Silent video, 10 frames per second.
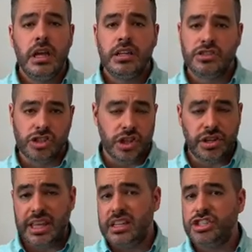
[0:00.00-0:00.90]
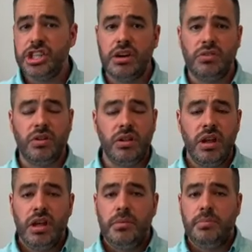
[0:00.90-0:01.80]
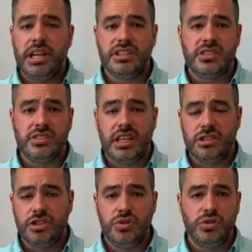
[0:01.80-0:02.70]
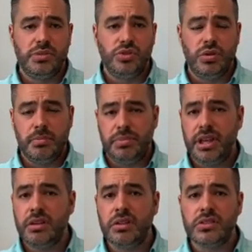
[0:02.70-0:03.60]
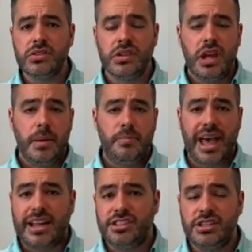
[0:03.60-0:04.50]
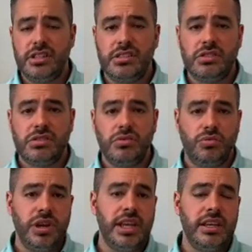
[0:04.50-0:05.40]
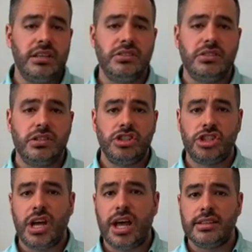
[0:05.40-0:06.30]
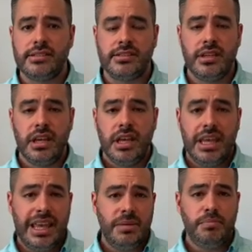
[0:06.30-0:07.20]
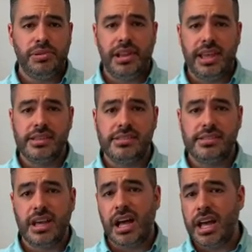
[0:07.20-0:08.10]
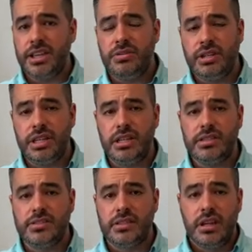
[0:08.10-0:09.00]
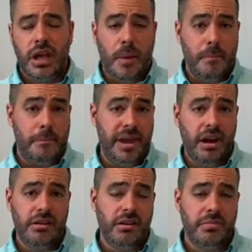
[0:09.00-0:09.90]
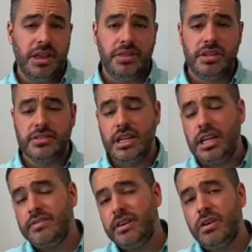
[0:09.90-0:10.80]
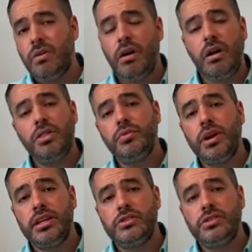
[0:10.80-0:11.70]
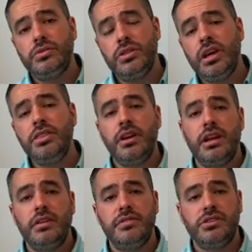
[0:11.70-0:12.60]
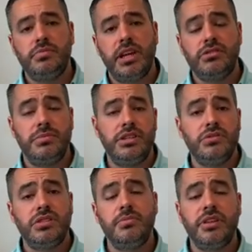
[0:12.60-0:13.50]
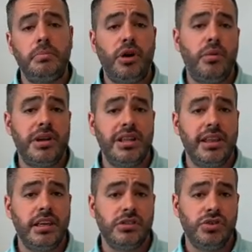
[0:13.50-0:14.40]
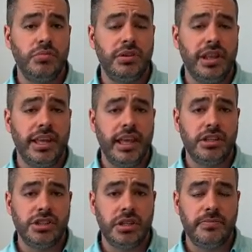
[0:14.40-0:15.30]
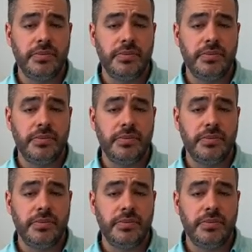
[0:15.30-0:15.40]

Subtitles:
Just looking in general, patients can choose between pills, patches, rings, shots, implants, IUDs, barrier methods, and even go all the way to the other end of the spectrum and do something permanent like a tubal ligation.